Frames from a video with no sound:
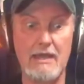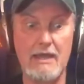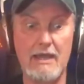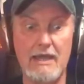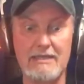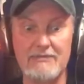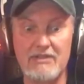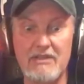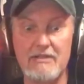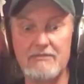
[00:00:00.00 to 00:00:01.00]
I never
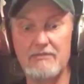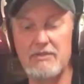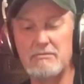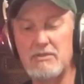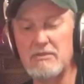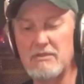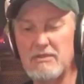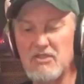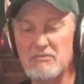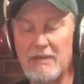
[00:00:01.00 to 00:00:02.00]
cared for them. You
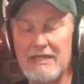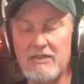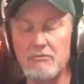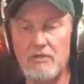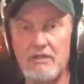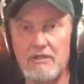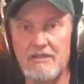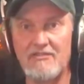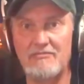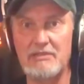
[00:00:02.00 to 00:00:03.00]
could spot them right
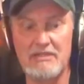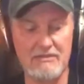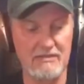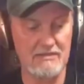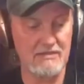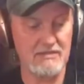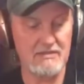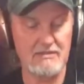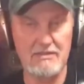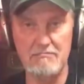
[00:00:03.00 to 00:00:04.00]
off
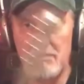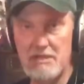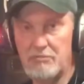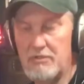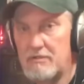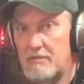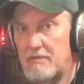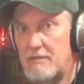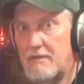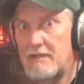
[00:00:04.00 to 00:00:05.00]
because the maple
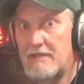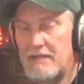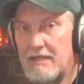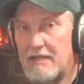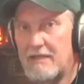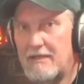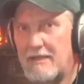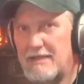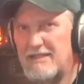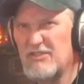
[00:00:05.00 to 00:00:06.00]
on the neck
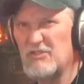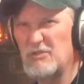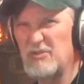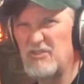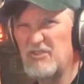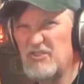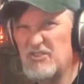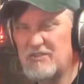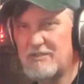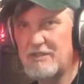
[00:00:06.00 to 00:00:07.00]
had this
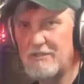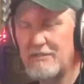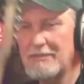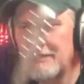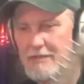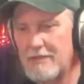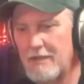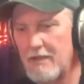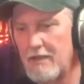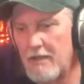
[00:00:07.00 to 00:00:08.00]
orangish tint to it.
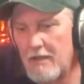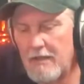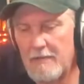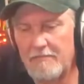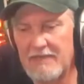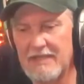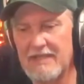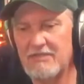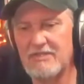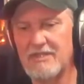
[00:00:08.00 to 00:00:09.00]
And I
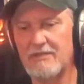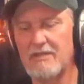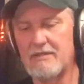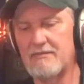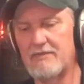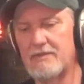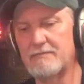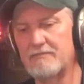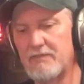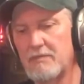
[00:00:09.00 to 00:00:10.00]
just never cared for them,
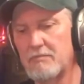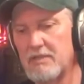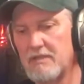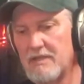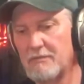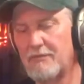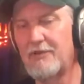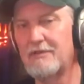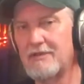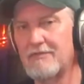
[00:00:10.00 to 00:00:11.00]
but they were
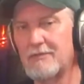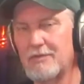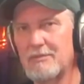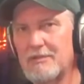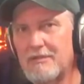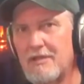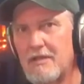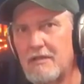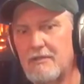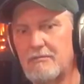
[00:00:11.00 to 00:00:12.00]
very affordable.
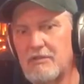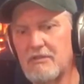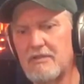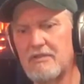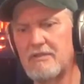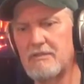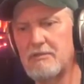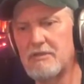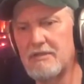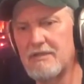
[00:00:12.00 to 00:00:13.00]
You'd be looking and you'd be
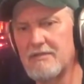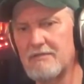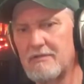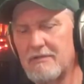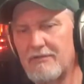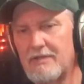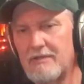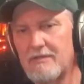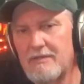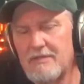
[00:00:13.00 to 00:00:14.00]
like, that's a real
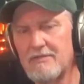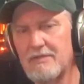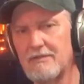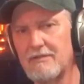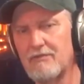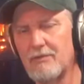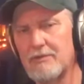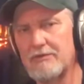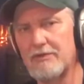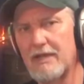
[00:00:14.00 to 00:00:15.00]
Fender, and that's only around
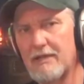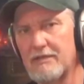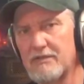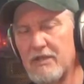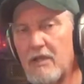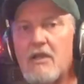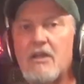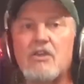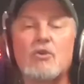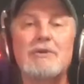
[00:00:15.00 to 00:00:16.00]
$400.
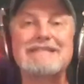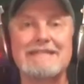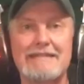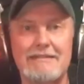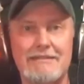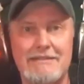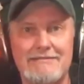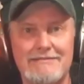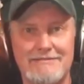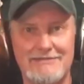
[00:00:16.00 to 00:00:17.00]
Coincidentally,
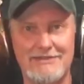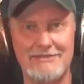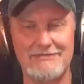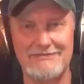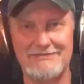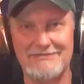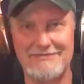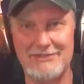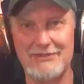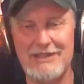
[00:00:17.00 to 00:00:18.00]
the
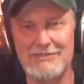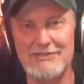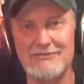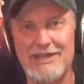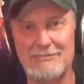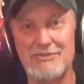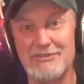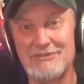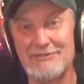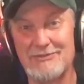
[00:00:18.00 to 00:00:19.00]
Classic Vibes are
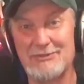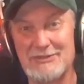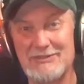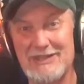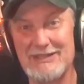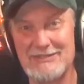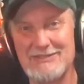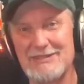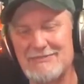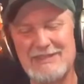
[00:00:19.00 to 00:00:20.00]
around $400.
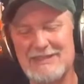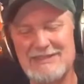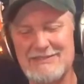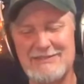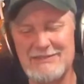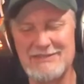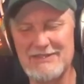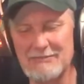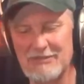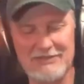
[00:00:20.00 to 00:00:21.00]
I'm thinking they're the
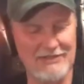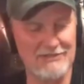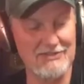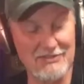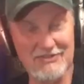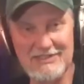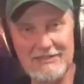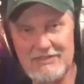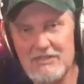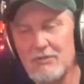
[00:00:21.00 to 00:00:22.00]
same guitars. They just now
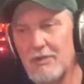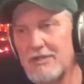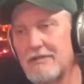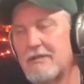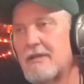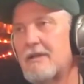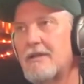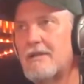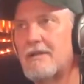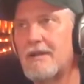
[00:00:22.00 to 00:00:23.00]
say Squier.
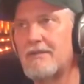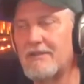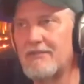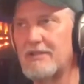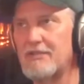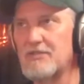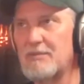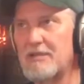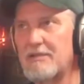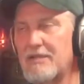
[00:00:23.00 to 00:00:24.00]
I think Fender
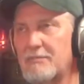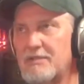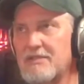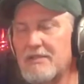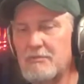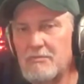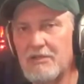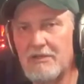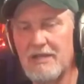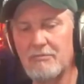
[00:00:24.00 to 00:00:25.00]
smartened up and said, we
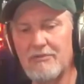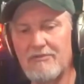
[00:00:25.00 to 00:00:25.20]
better not put